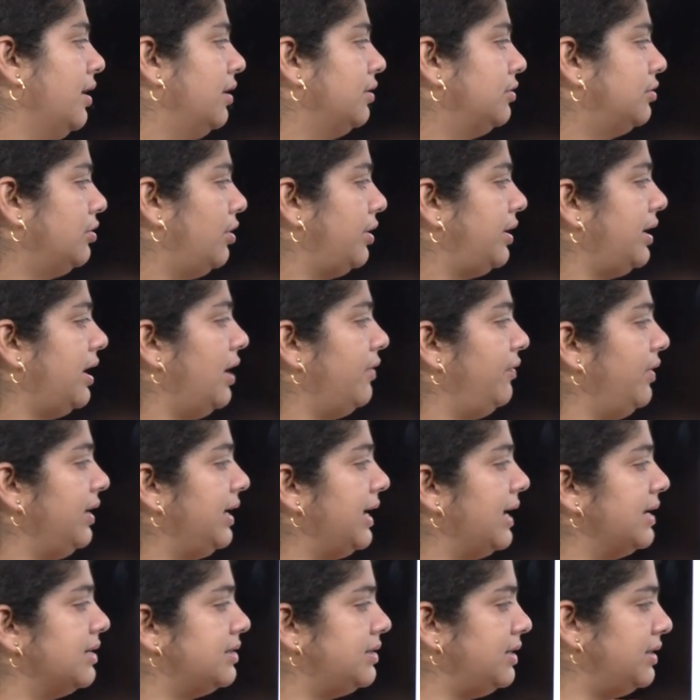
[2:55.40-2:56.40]
So here we
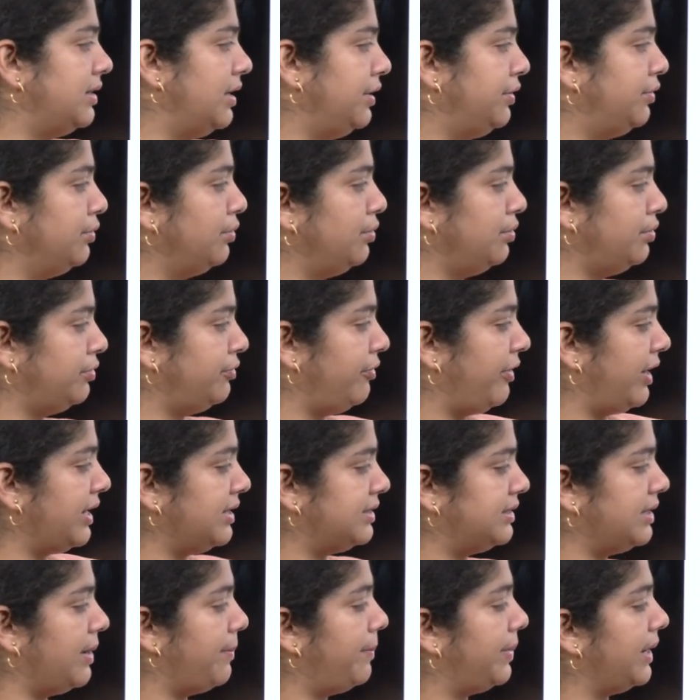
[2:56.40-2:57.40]
can see the
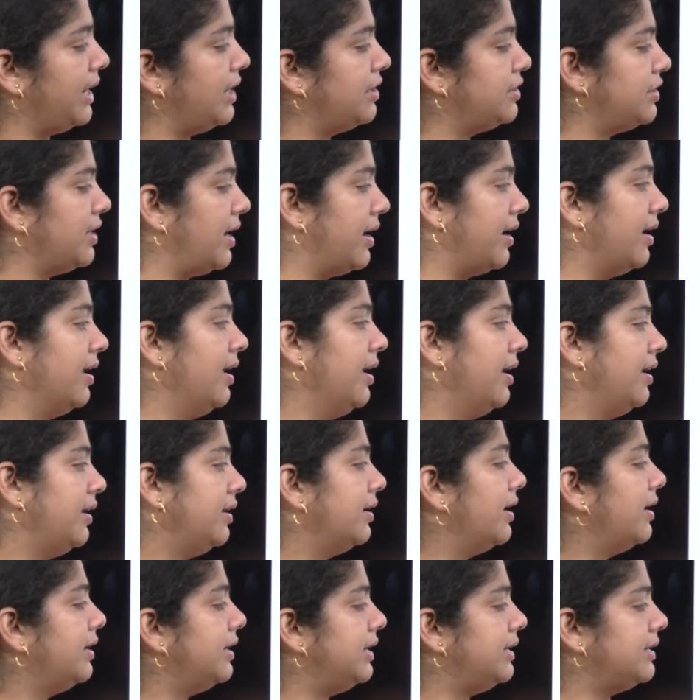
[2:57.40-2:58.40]
two-phase separation.
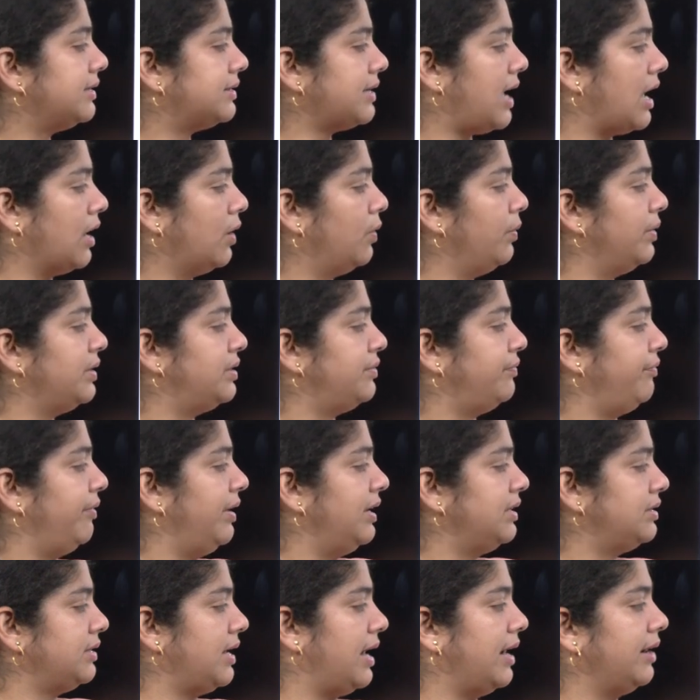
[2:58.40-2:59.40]
Here it is aqueous
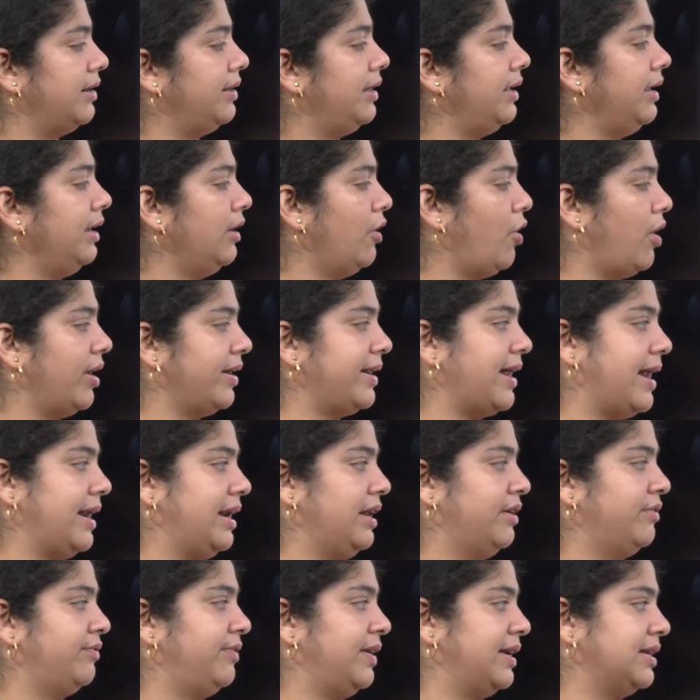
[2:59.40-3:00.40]
phase and the
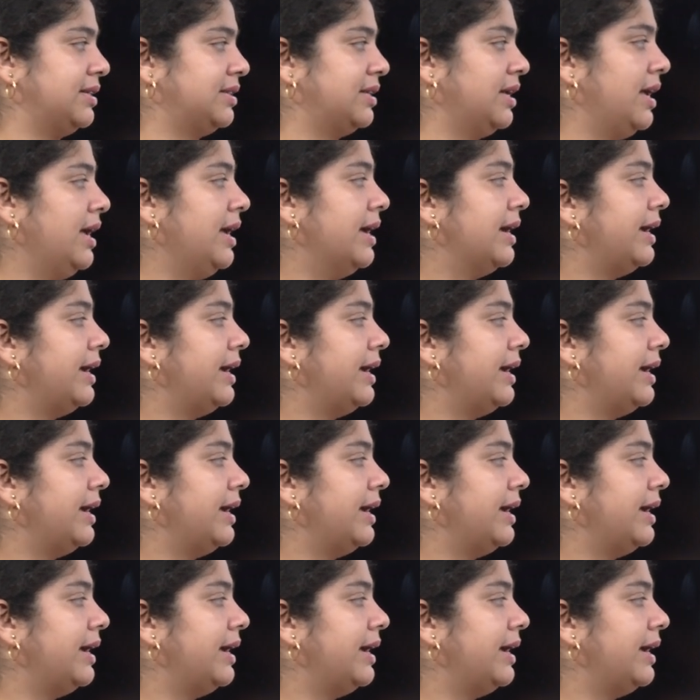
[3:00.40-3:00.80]
organic phase.